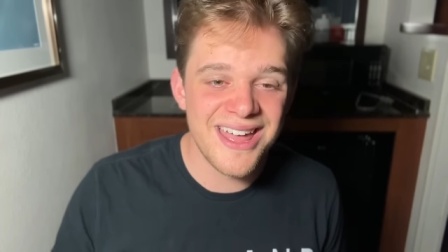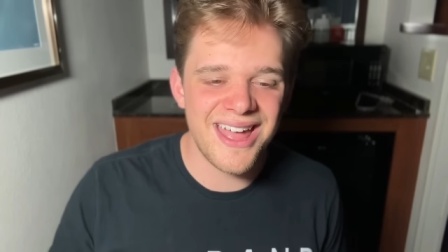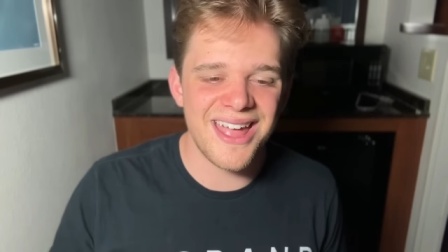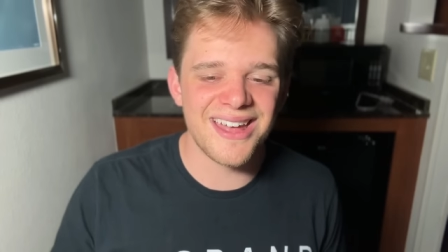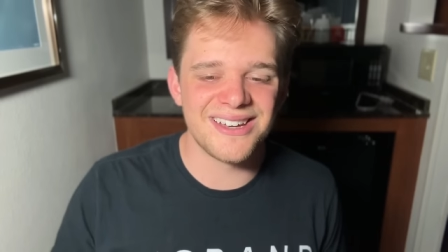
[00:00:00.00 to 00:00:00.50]

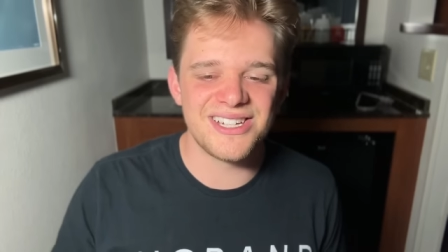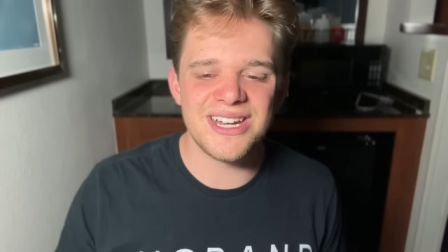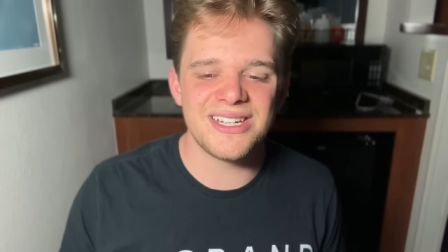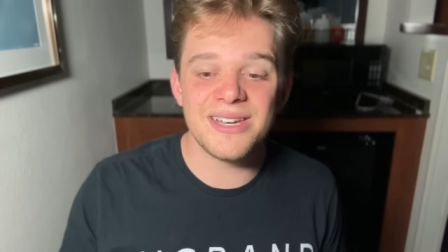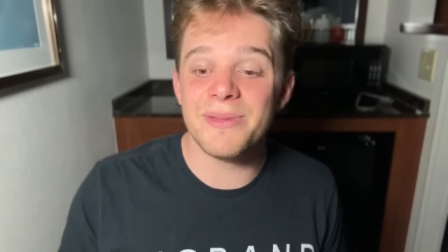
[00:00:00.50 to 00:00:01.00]
And she,
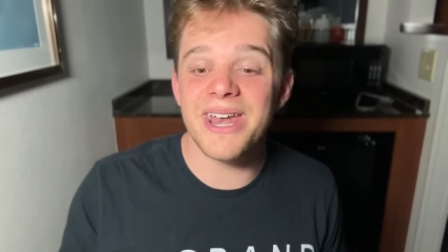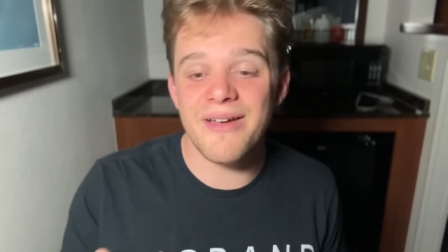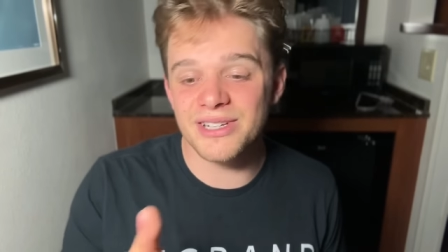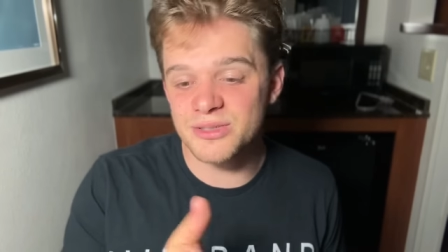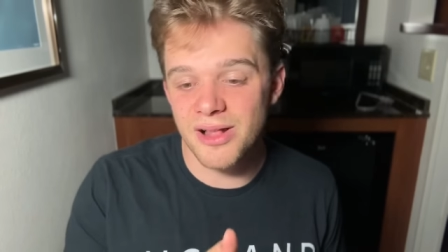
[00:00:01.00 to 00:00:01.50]
she'd been
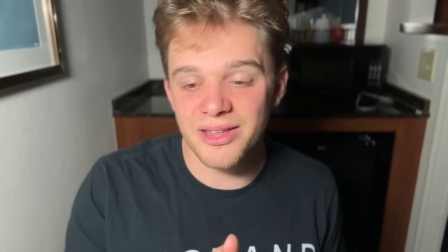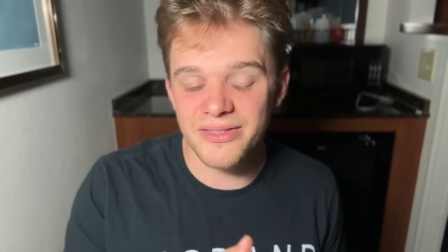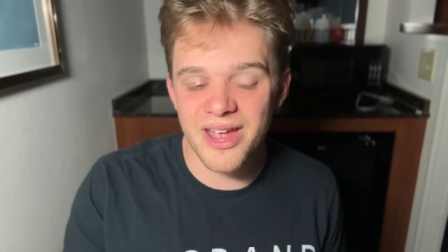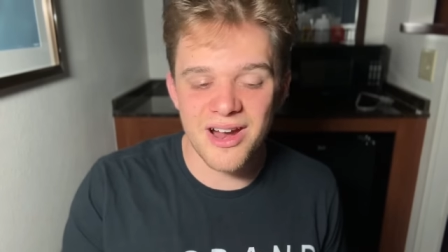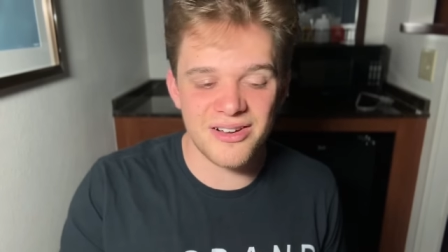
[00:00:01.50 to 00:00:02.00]
having swelling
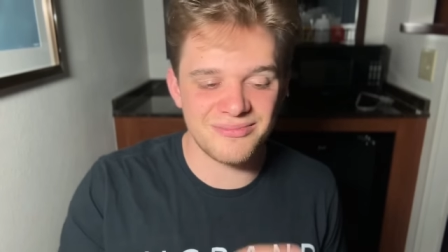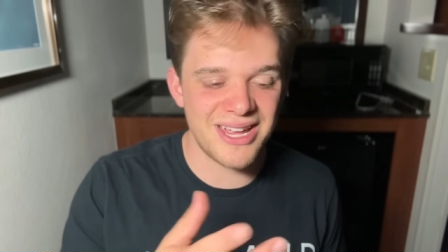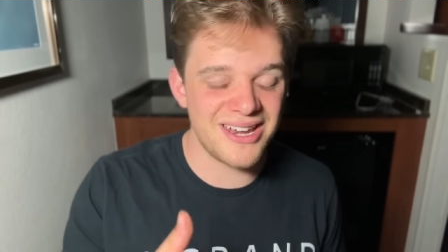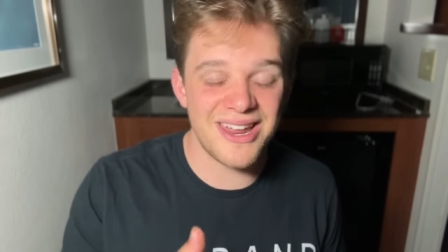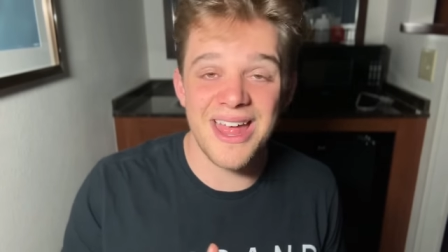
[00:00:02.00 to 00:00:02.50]
there, and,
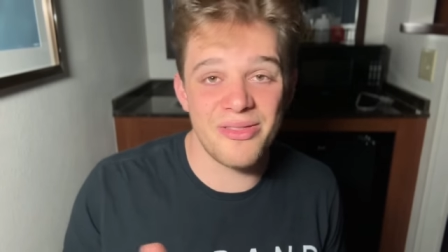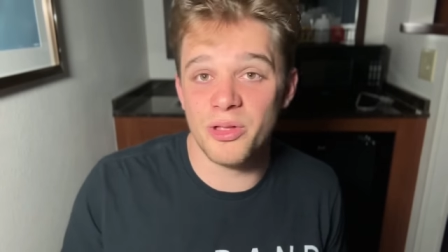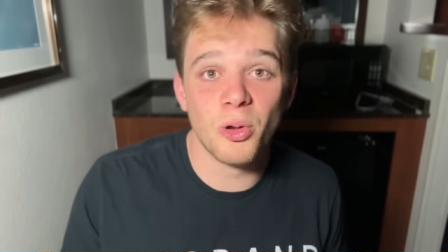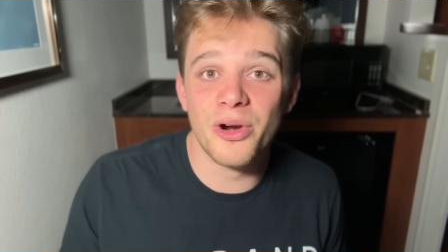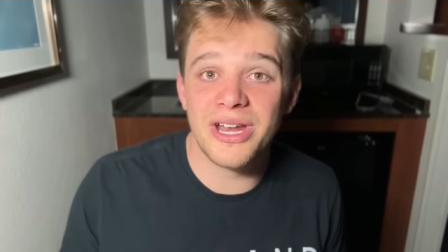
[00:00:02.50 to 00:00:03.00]
and the Lord